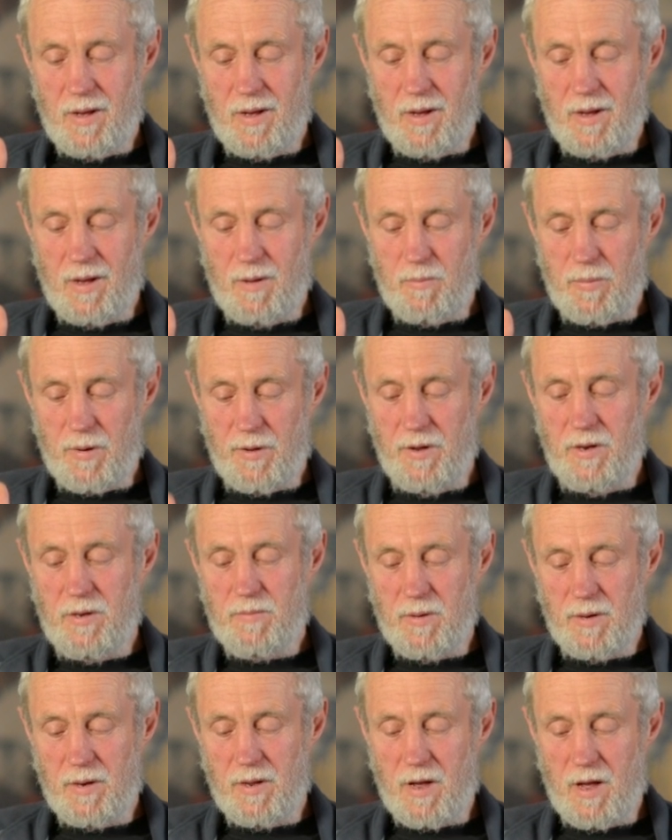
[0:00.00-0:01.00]
a
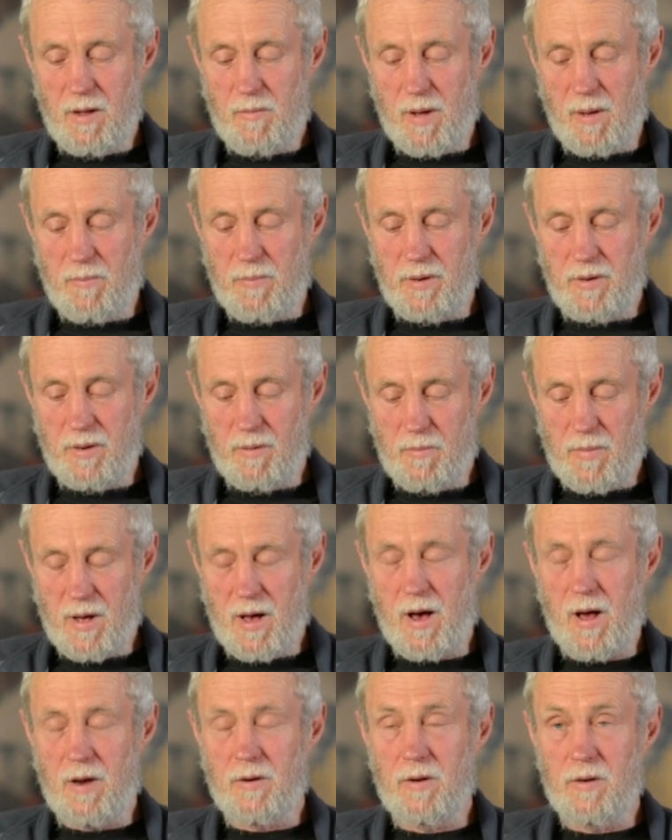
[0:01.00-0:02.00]
policeman came up and
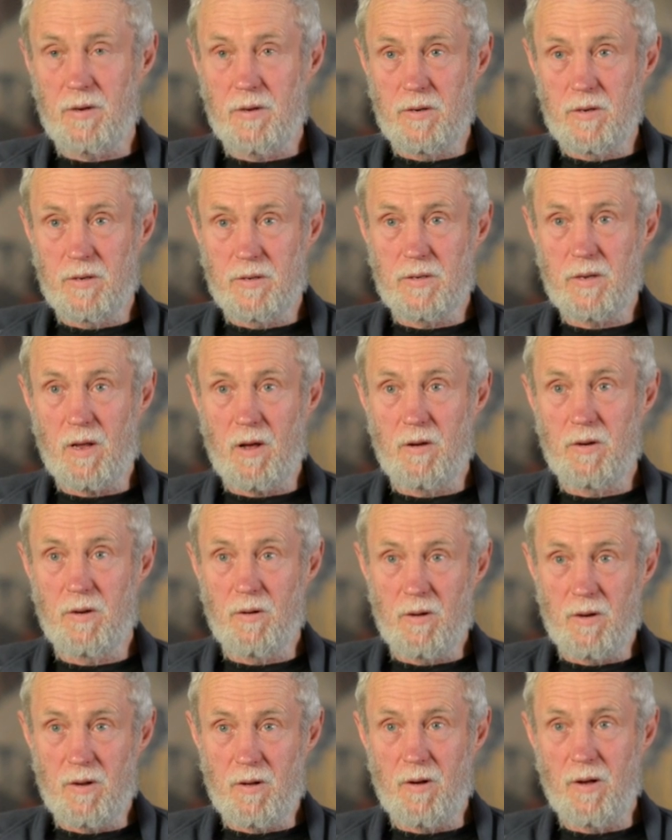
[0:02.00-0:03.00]
demanded to show
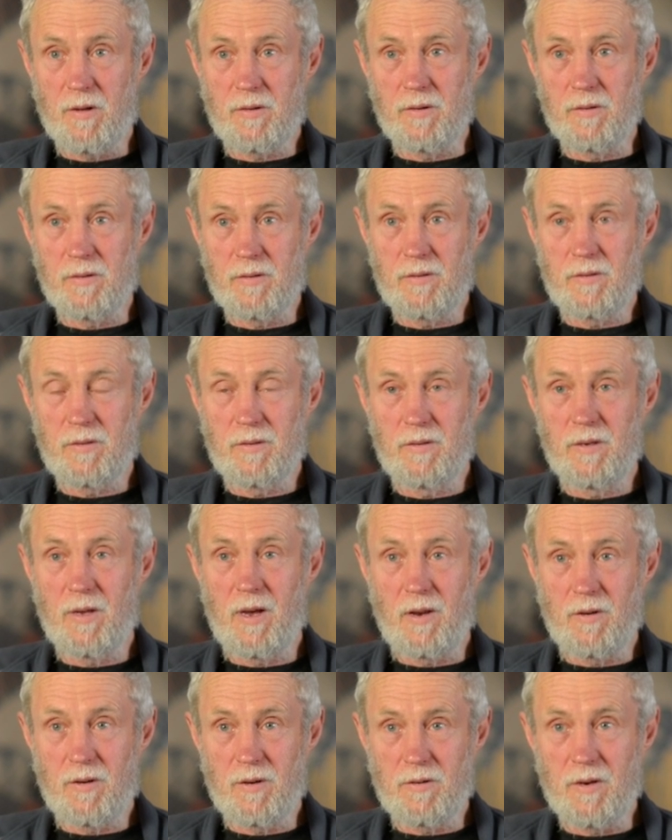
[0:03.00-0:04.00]
your licence, you
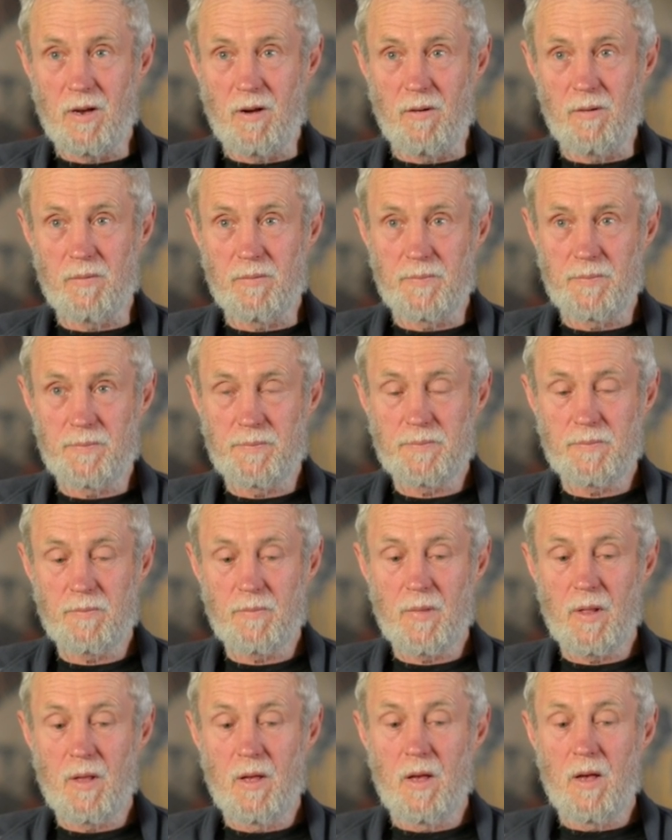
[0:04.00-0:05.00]
had to show it.
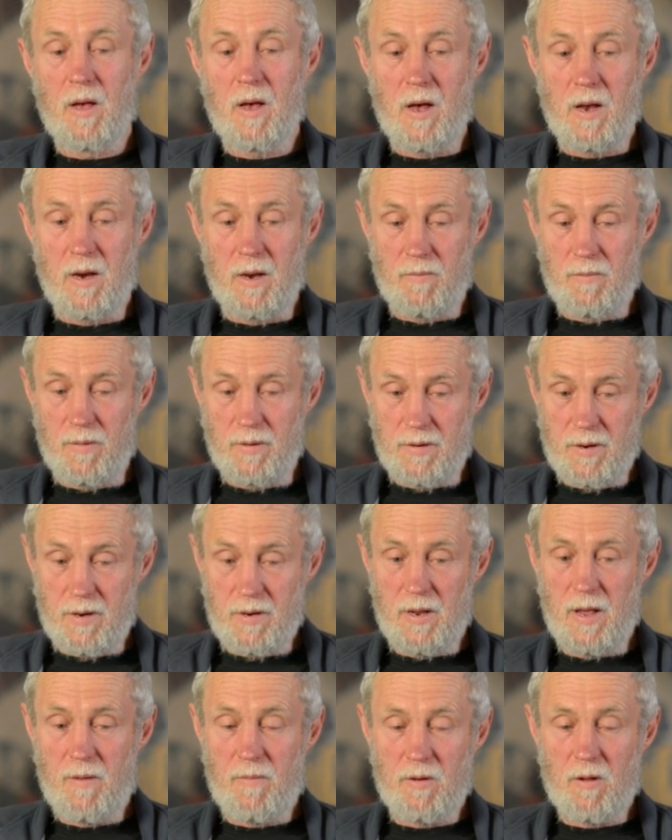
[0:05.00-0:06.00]
And if you
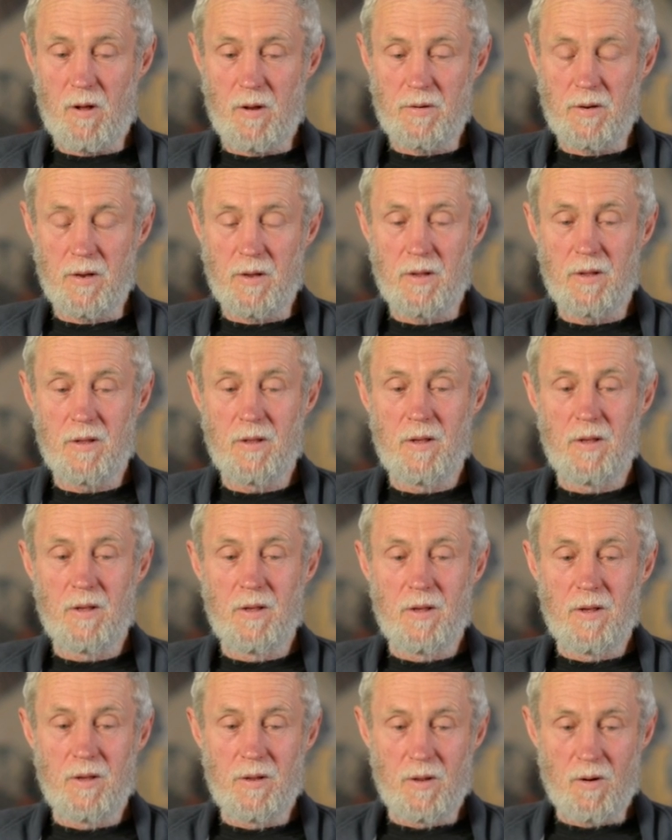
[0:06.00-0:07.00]
didn't have it on you,
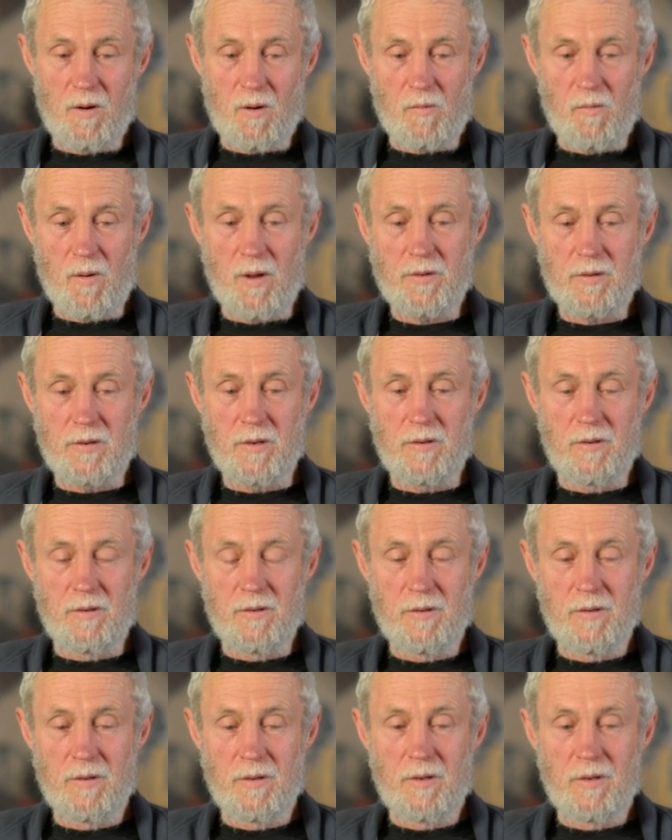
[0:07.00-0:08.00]
you were arrested
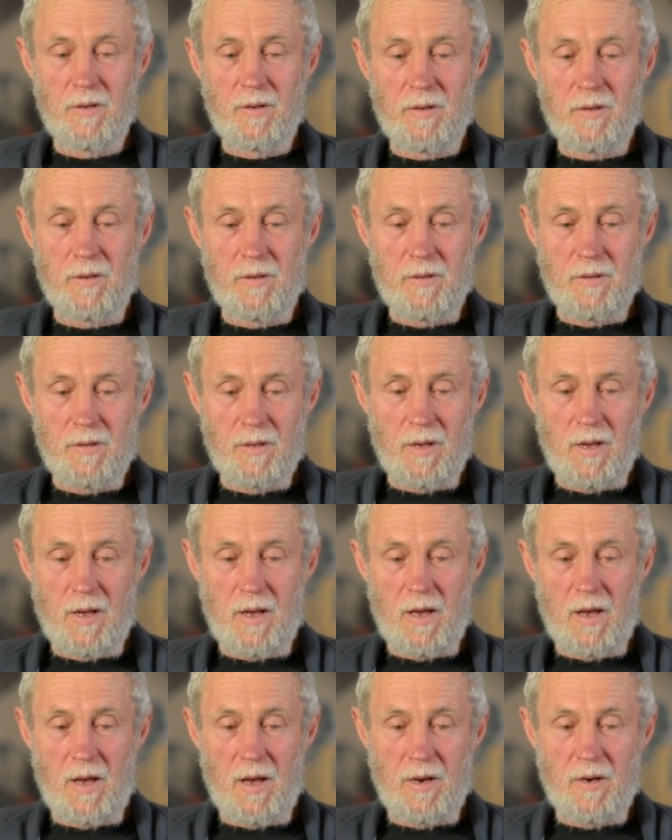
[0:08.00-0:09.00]

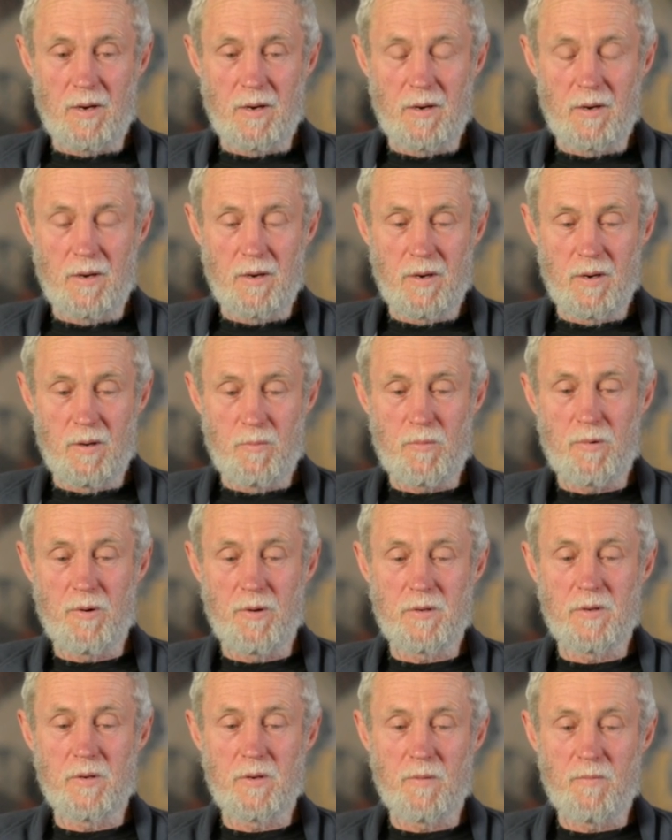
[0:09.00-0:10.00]
and
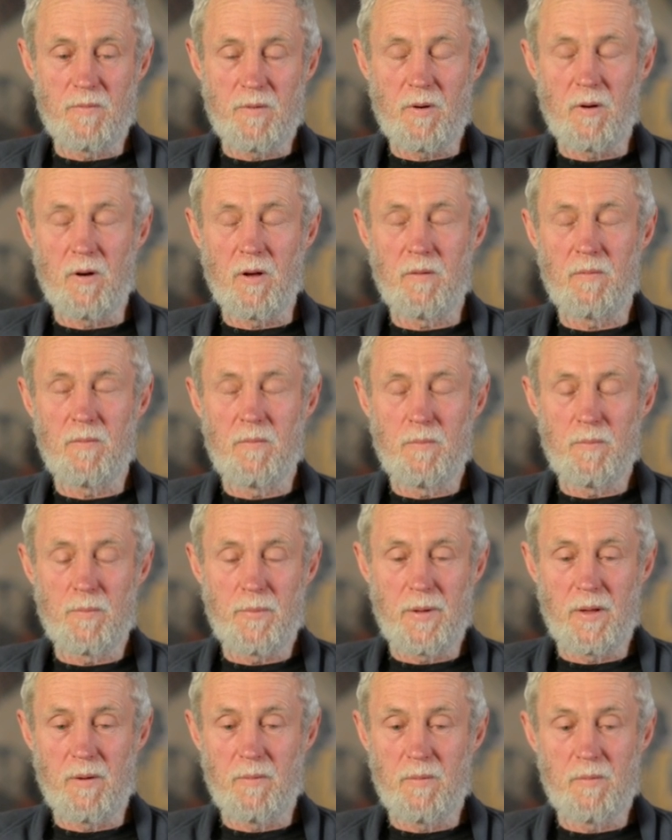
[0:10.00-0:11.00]
imprisoned and fined
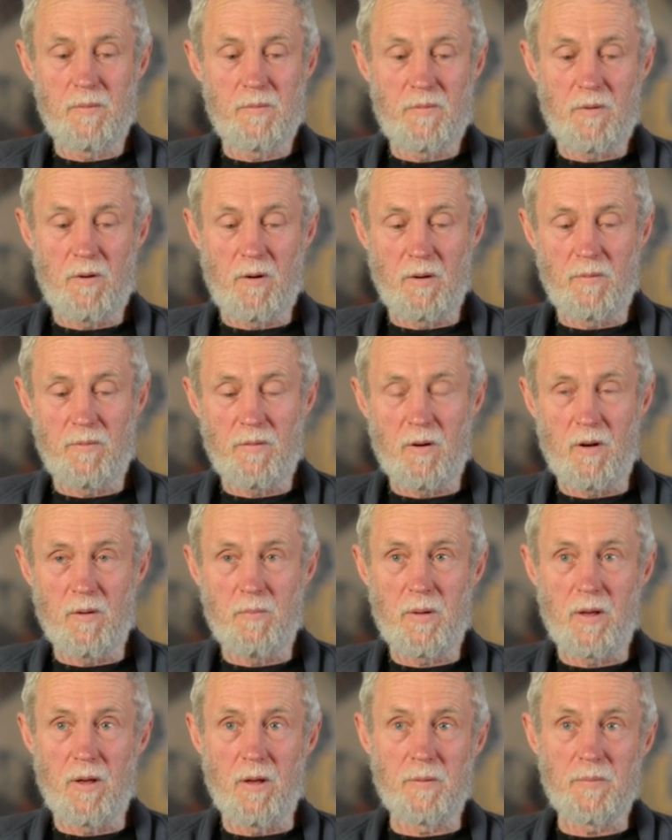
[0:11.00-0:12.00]

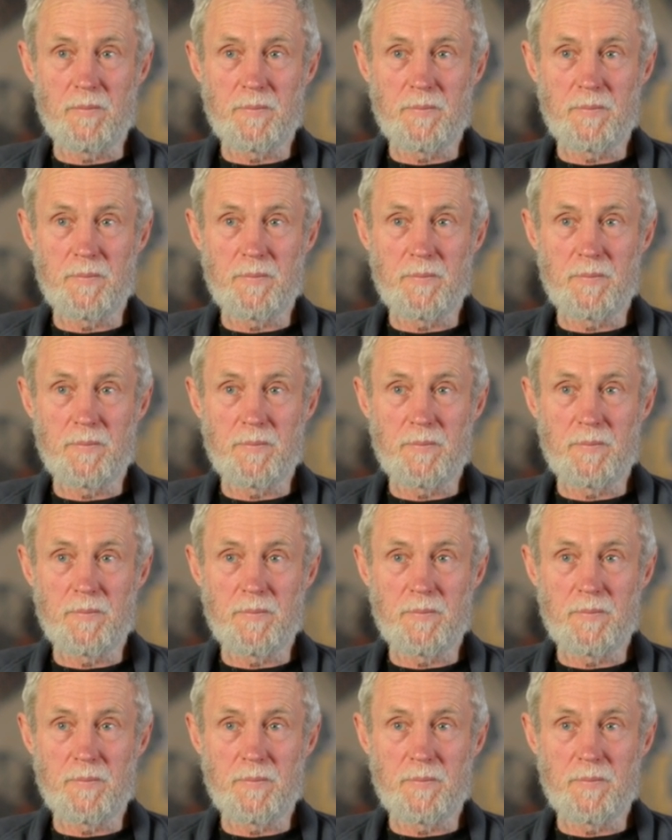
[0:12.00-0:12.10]
£5.